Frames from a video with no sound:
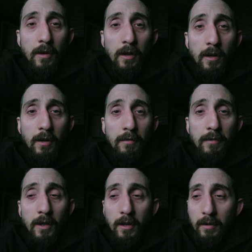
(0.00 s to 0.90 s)
of
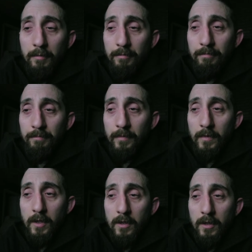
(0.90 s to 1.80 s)
a
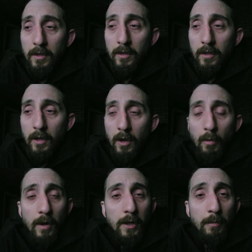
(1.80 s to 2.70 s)

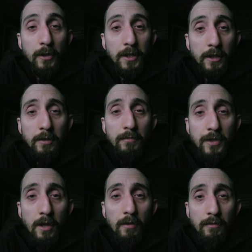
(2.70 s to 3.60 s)
way to protect
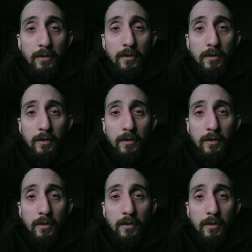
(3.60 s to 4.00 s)
themselves?